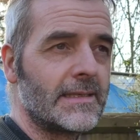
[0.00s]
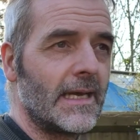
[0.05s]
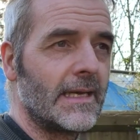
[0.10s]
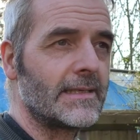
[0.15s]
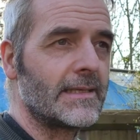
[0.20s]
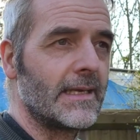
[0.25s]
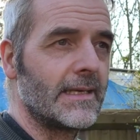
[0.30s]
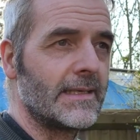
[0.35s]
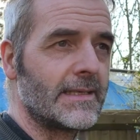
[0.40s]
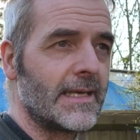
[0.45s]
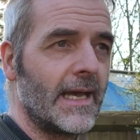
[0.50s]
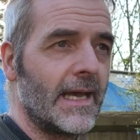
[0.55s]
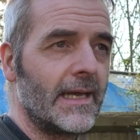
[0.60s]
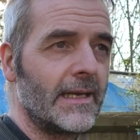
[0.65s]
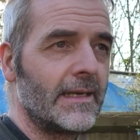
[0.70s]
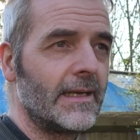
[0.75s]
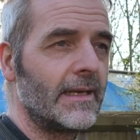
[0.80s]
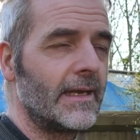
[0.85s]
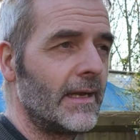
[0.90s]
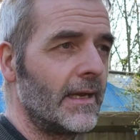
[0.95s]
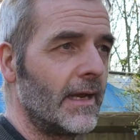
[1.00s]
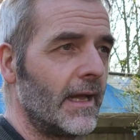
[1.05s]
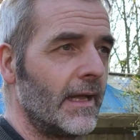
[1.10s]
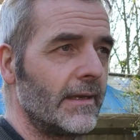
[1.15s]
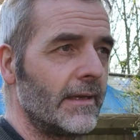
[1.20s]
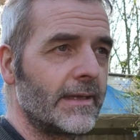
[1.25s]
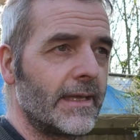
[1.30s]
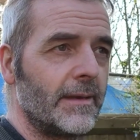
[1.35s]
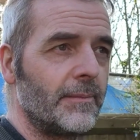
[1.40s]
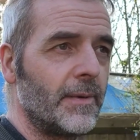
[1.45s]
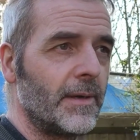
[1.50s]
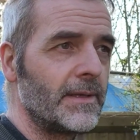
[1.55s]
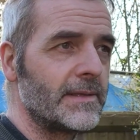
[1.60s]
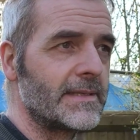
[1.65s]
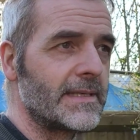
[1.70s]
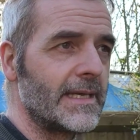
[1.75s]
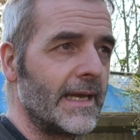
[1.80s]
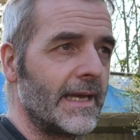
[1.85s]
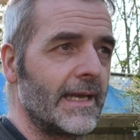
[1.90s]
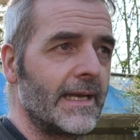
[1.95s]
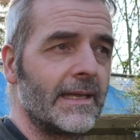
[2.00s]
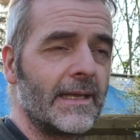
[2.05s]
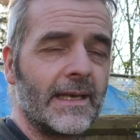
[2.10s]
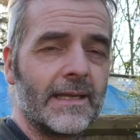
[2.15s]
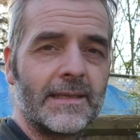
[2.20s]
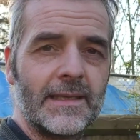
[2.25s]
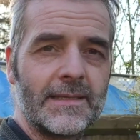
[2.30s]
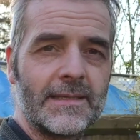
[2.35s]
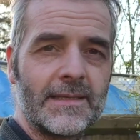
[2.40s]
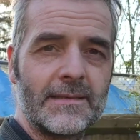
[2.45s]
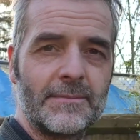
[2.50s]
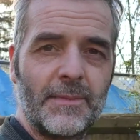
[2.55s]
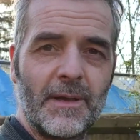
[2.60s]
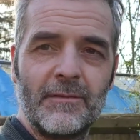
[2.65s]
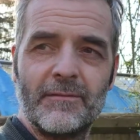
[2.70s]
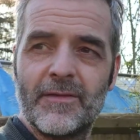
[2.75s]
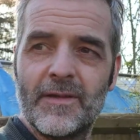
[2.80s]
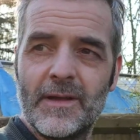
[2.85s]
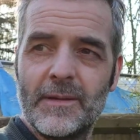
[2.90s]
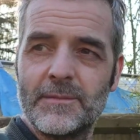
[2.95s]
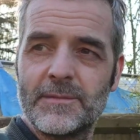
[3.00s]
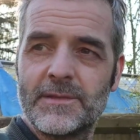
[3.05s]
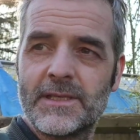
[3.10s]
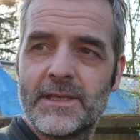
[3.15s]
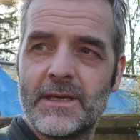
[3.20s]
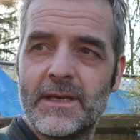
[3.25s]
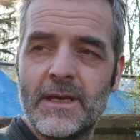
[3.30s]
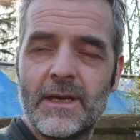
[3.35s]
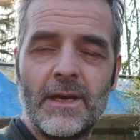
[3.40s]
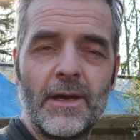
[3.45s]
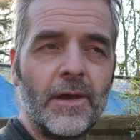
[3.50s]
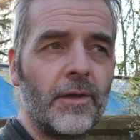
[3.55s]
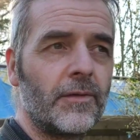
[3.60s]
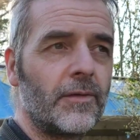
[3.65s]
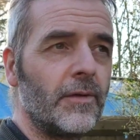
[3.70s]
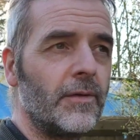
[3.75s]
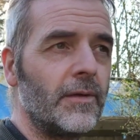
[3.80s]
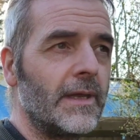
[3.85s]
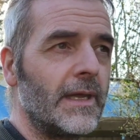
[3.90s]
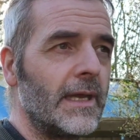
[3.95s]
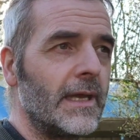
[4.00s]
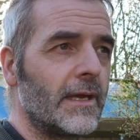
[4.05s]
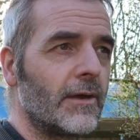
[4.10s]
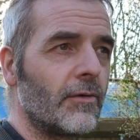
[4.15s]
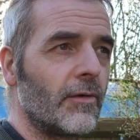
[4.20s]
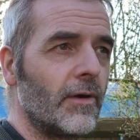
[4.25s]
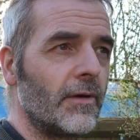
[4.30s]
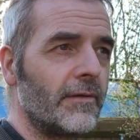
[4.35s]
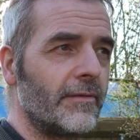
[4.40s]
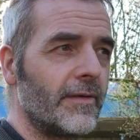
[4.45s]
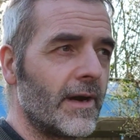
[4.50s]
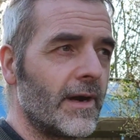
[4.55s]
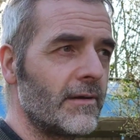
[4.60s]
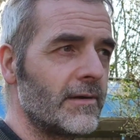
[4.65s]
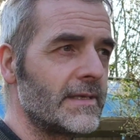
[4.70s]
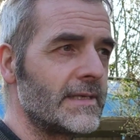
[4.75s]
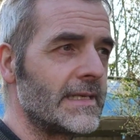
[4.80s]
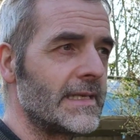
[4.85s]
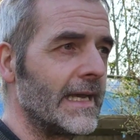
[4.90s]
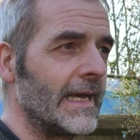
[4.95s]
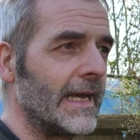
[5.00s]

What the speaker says: as I said, and I'll keep on saying, that this is being filmed through the coronavirus